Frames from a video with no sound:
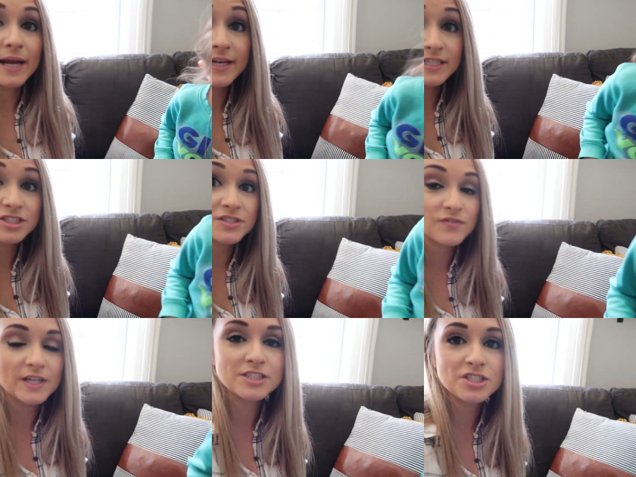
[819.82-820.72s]
Maddie just
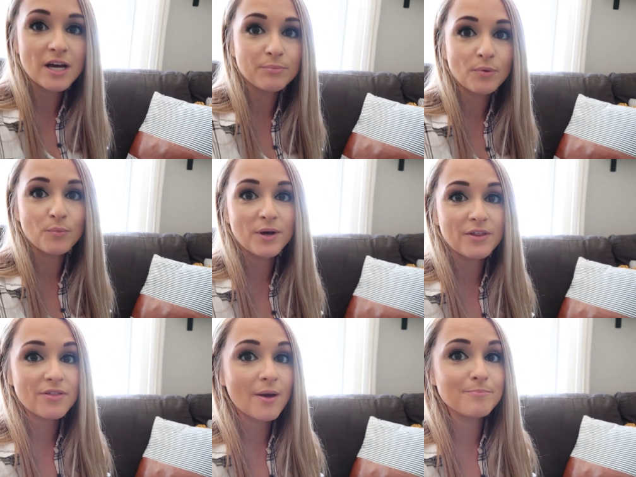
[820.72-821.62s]
finished up
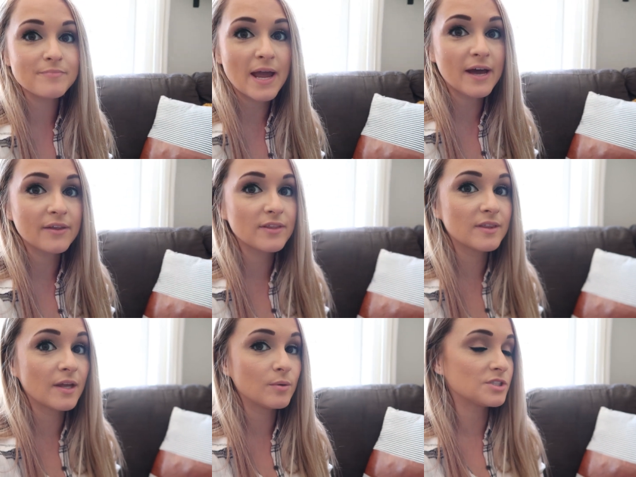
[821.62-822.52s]
with math
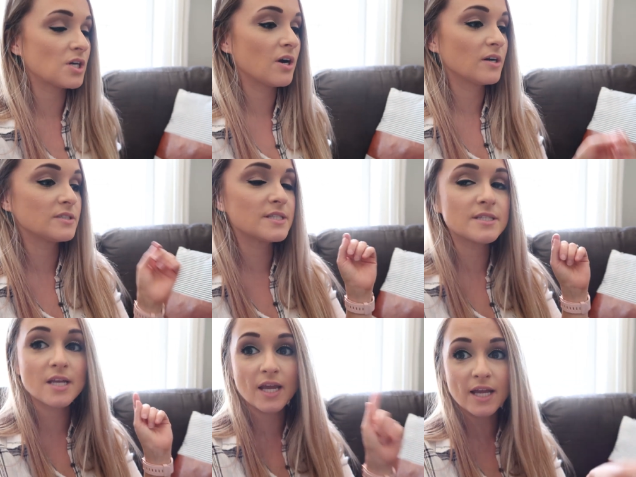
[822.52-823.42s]
and language
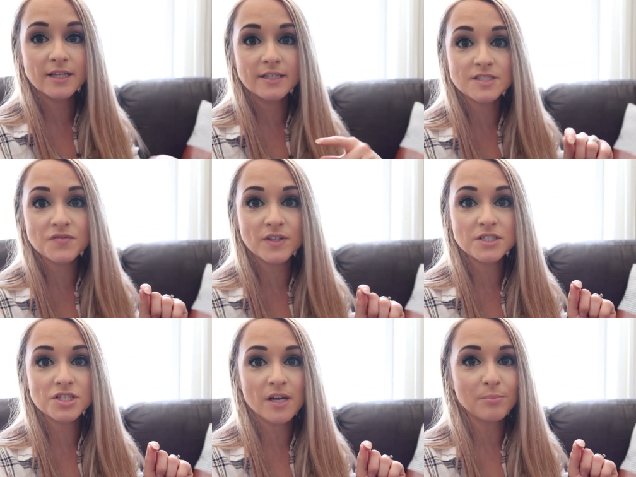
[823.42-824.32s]
arts. Kaylin is
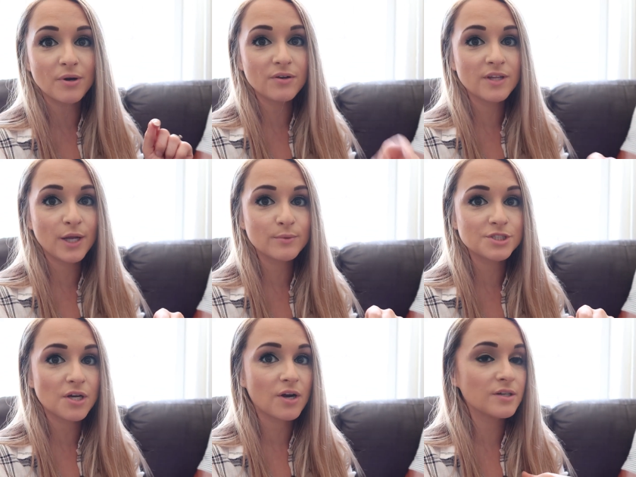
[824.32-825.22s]
finishing up her
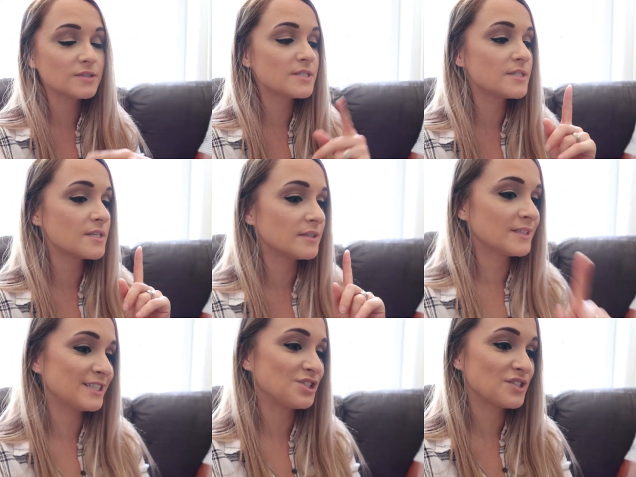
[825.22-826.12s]
language arts.
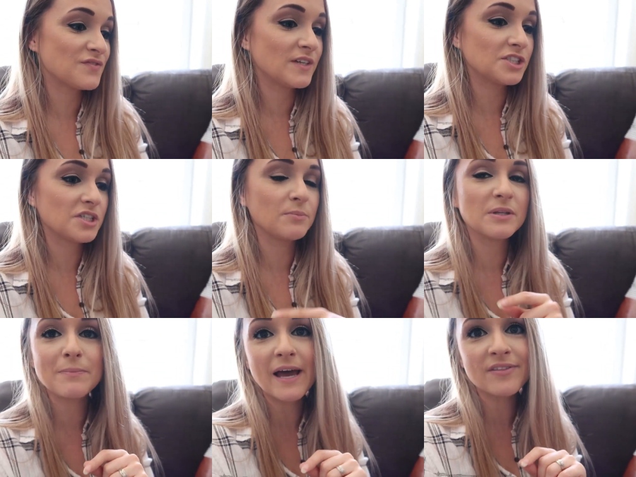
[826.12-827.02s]
Elijah is finishing up
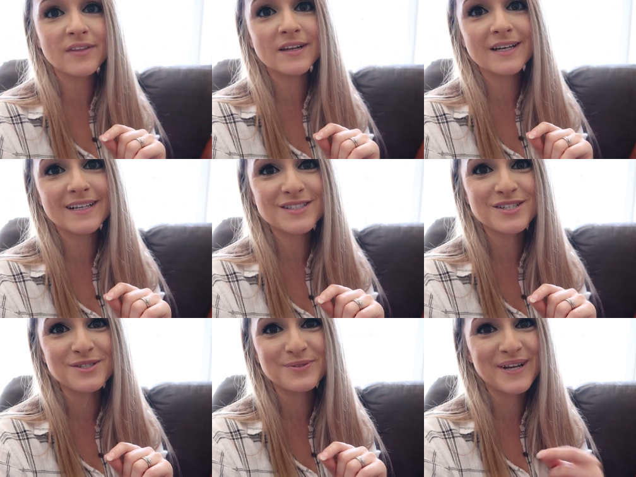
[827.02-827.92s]
with math and then he has
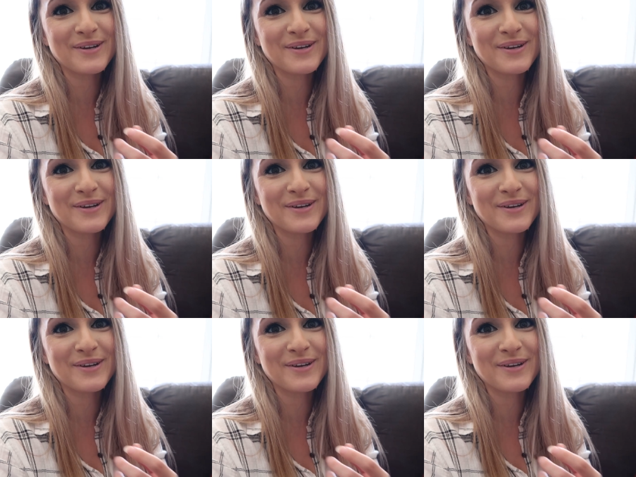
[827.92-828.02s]
to do